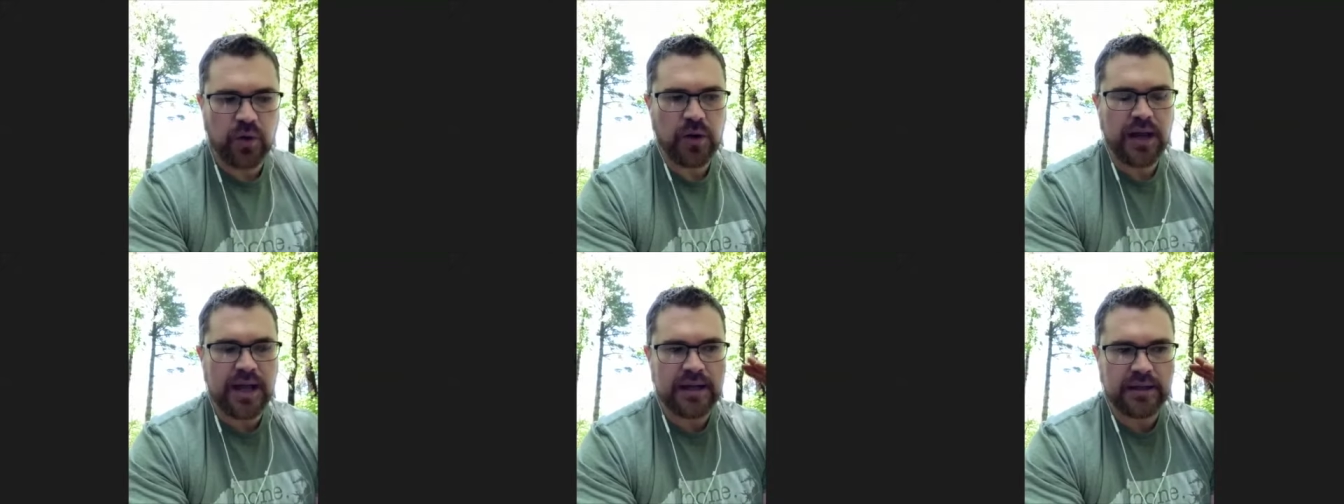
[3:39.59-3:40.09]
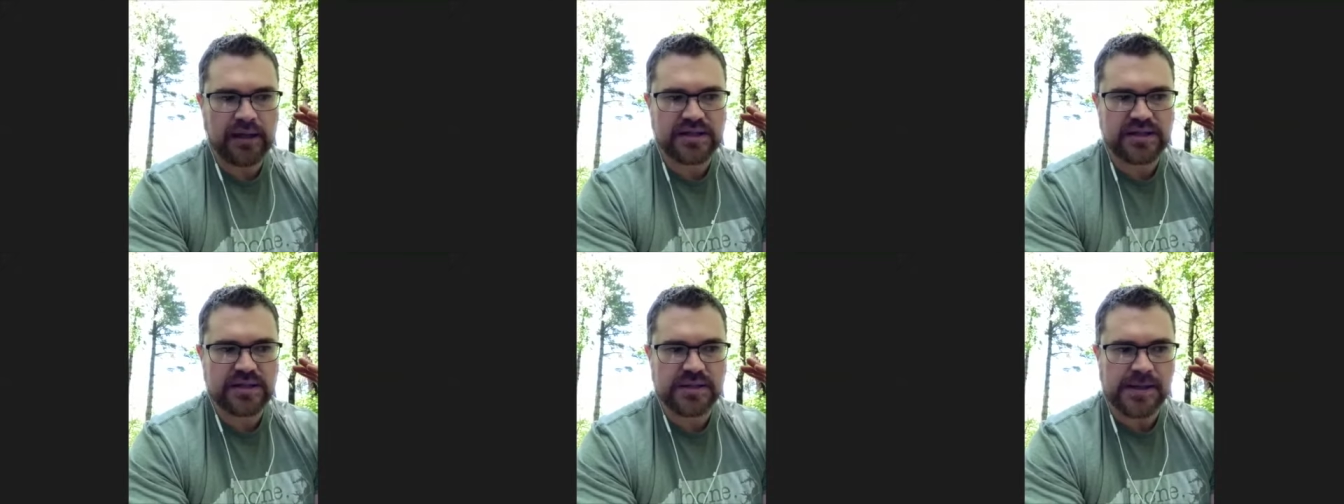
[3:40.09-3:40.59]
and at
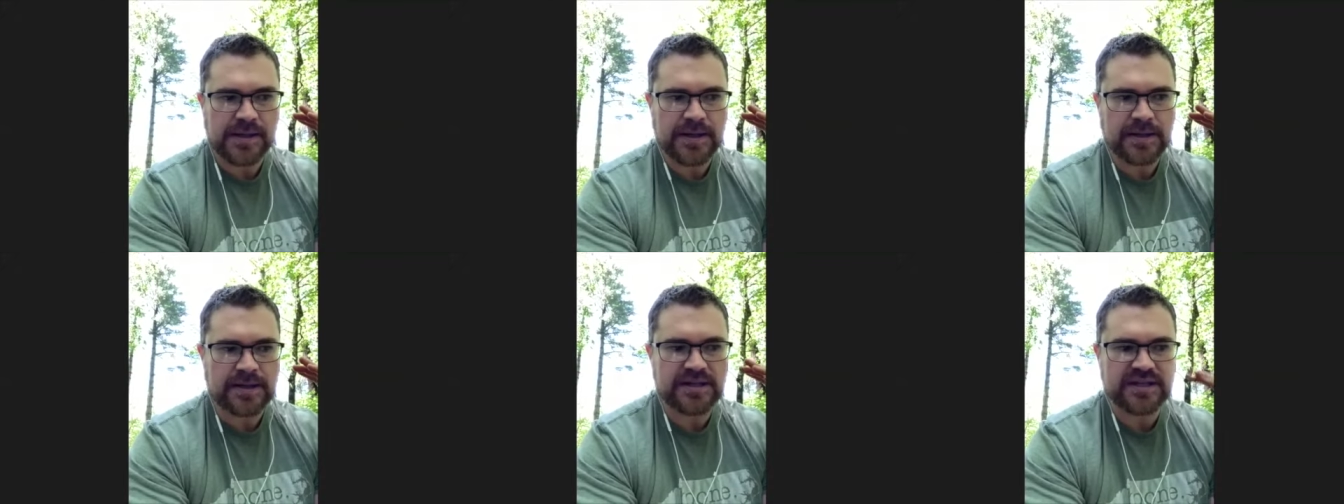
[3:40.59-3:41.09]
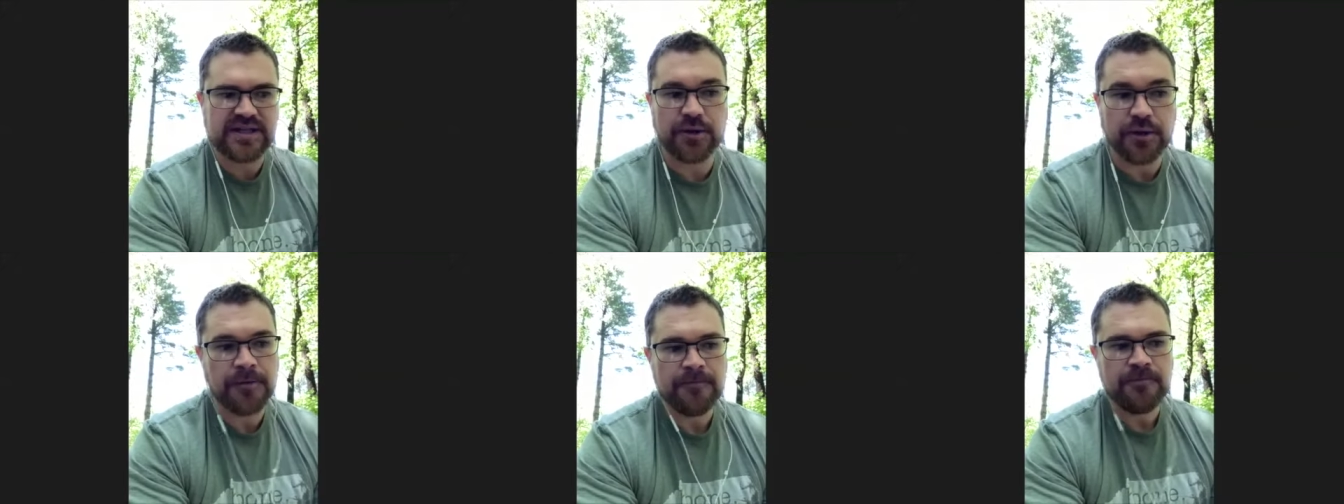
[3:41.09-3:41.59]
least uh,
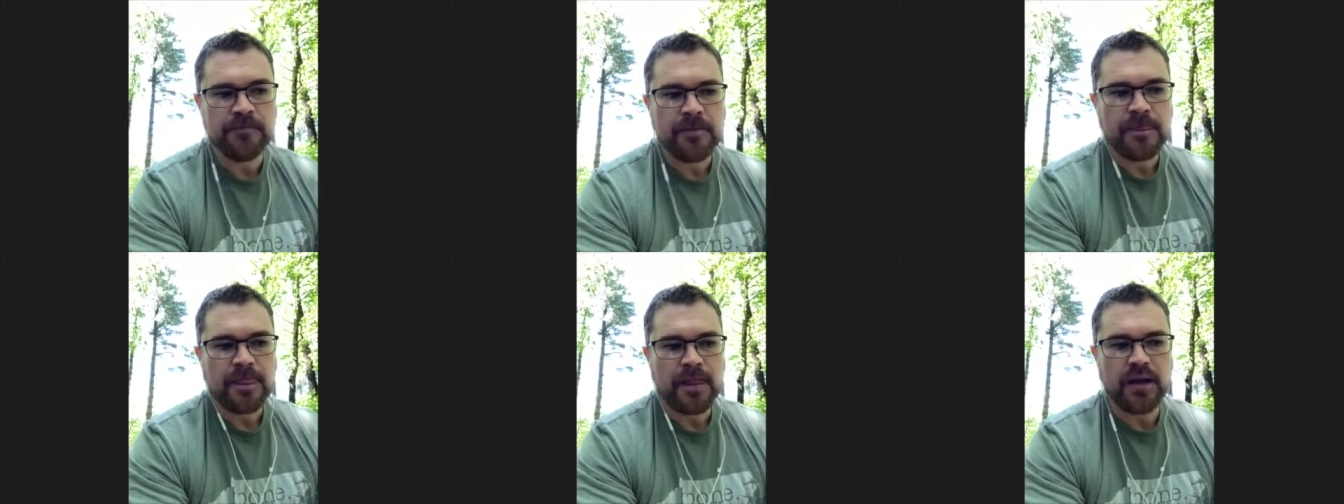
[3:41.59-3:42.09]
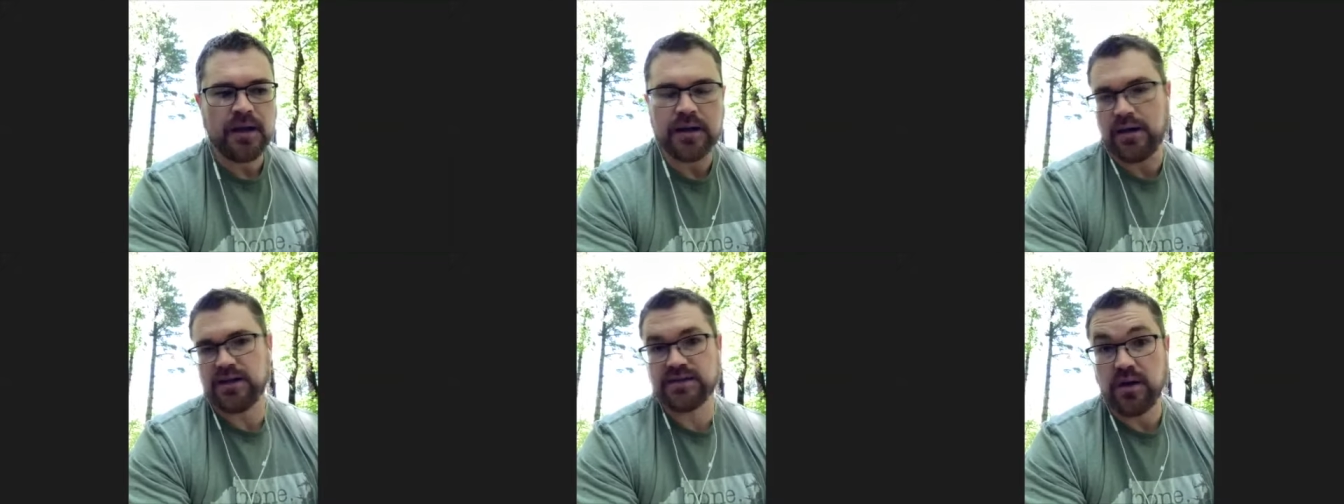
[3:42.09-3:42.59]
consider uh,
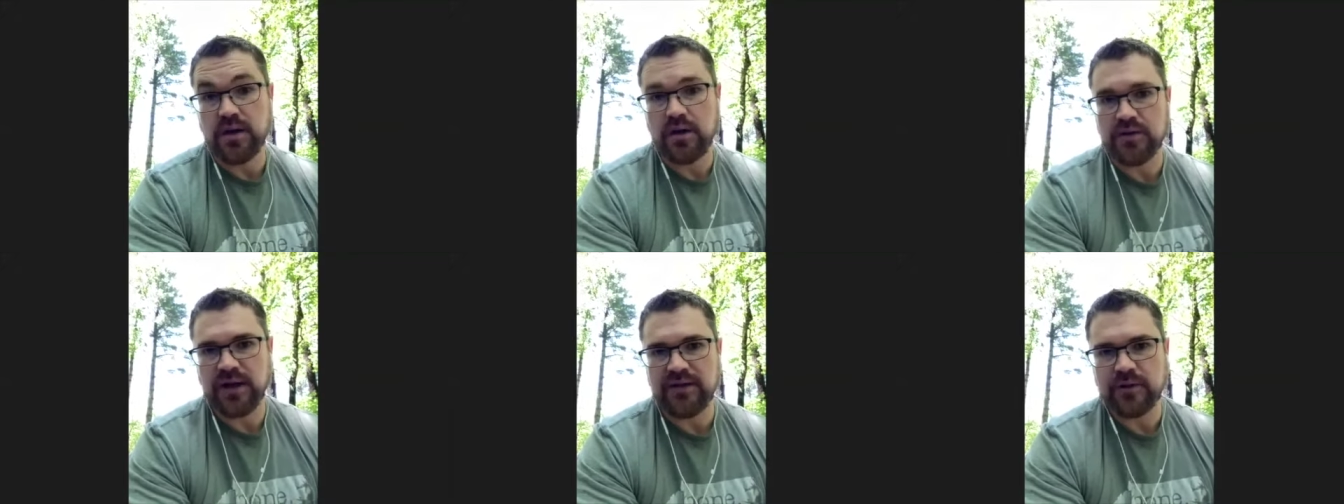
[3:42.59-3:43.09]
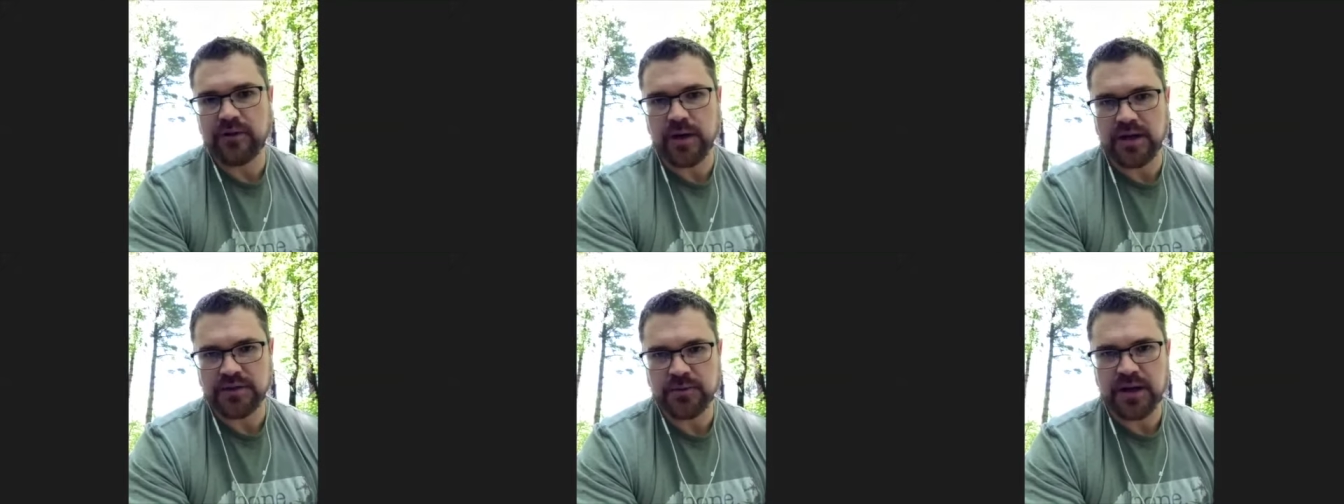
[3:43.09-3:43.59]
God's call in their life at
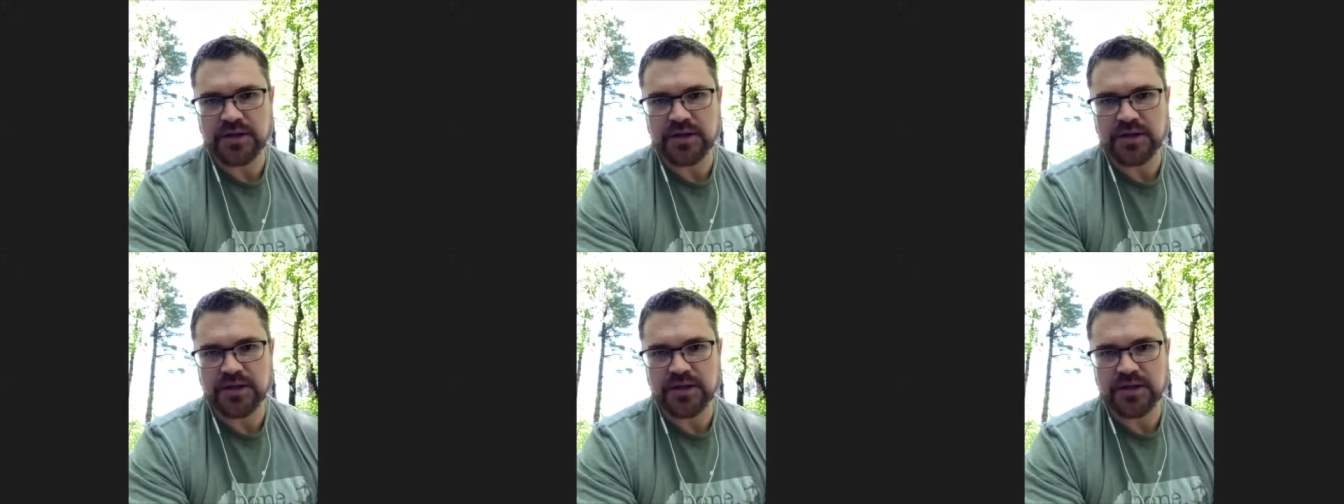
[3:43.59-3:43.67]
graduation.